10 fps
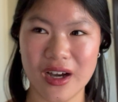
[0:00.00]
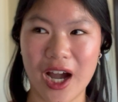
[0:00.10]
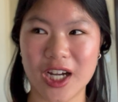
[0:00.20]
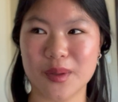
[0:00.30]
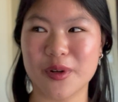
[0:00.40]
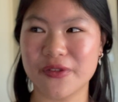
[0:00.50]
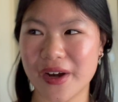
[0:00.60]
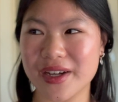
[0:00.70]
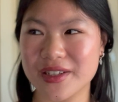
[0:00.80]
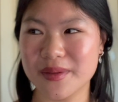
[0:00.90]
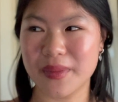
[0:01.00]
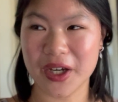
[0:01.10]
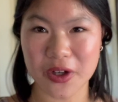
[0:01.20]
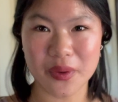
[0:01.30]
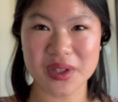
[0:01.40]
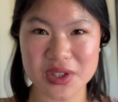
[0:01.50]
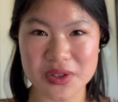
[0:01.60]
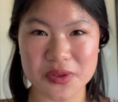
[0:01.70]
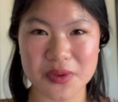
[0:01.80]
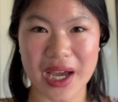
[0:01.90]
I could provide by going
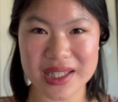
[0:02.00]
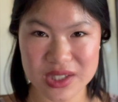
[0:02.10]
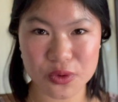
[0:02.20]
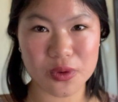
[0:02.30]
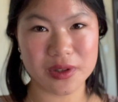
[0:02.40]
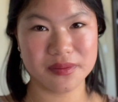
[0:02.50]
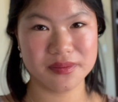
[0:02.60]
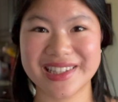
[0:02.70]
to that school.